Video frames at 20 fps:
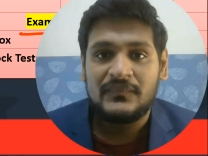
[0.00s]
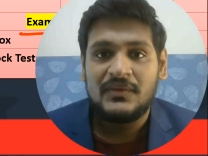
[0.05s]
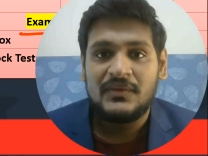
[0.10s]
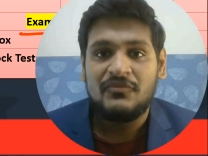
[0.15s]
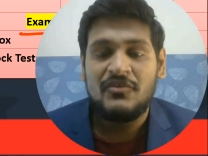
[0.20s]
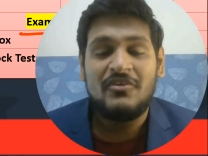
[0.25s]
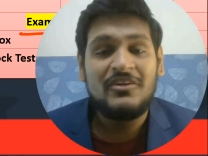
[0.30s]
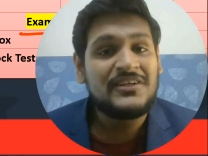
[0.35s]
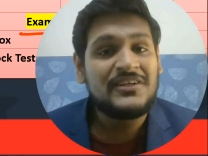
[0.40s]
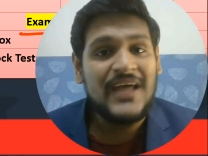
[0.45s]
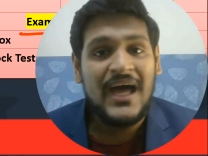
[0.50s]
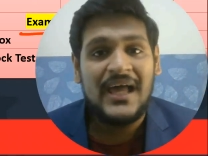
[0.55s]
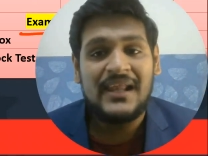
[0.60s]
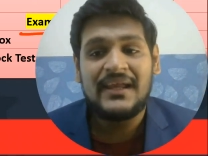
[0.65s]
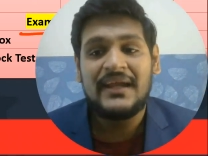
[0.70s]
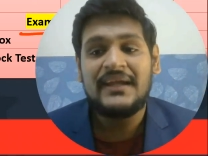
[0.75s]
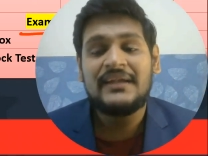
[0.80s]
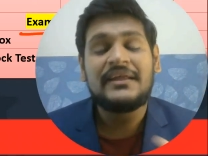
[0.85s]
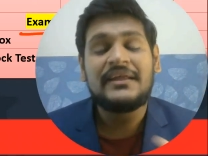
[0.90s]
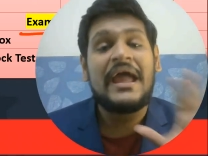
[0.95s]
we will
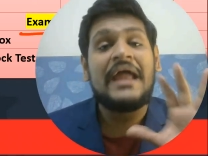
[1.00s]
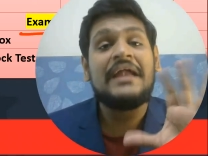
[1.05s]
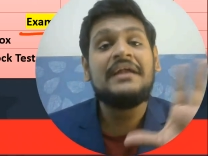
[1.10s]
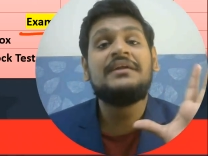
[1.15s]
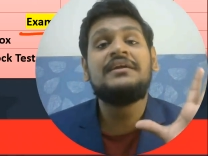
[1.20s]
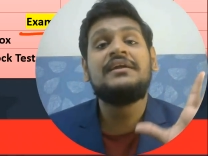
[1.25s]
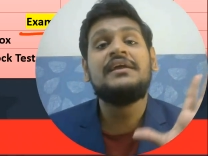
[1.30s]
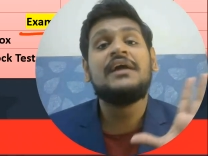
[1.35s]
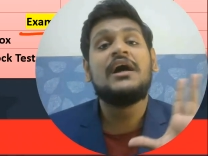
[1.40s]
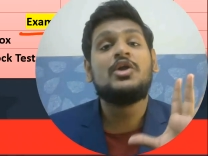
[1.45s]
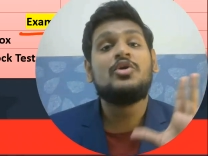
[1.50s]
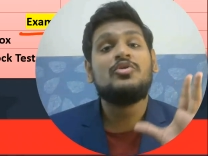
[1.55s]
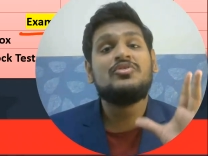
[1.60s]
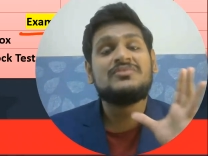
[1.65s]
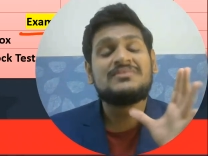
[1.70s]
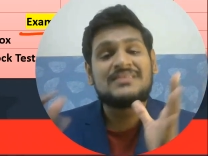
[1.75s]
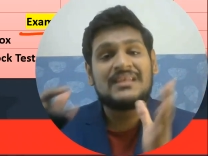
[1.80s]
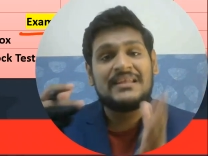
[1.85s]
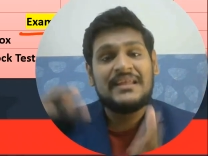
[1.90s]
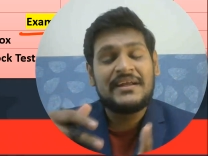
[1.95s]
target
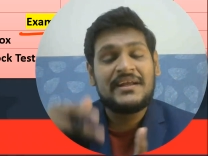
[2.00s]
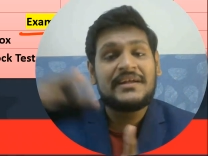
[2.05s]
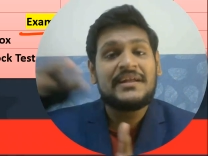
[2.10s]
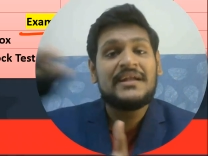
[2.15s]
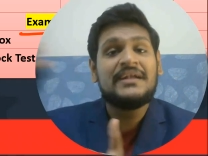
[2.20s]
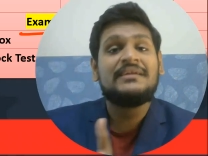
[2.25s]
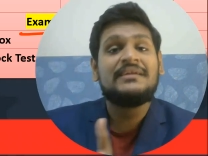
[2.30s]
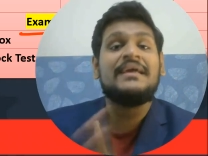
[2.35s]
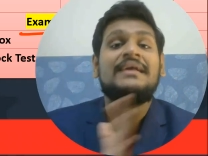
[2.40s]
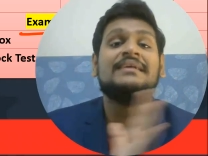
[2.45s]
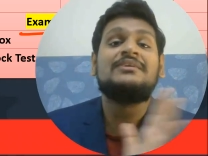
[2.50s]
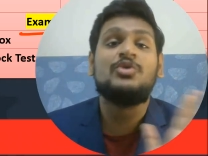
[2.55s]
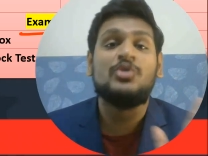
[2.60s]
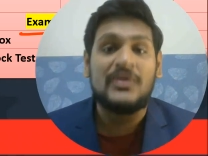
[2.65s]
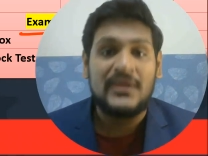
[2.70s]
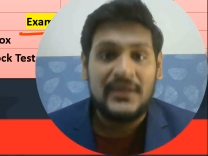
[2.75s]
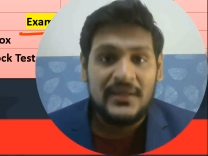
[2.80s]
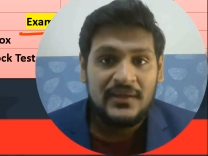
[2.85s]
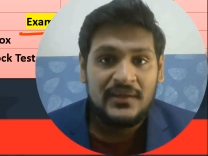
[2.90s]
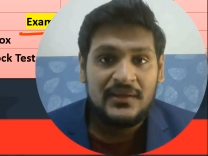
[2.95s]
NTRO related things
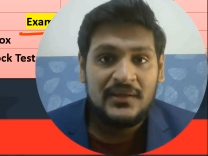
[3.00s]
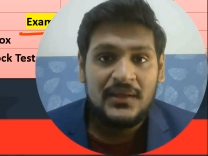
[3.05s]
only.